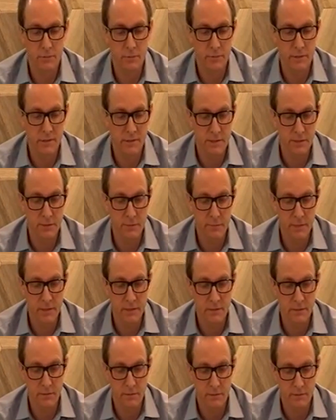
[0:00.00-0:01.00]
are
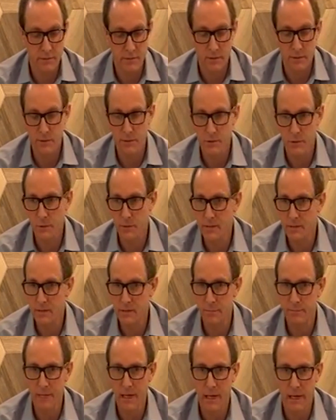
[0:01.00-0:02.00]
resuming. So the surgeries
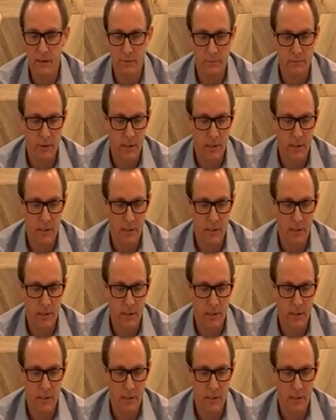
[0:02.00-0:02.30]
are back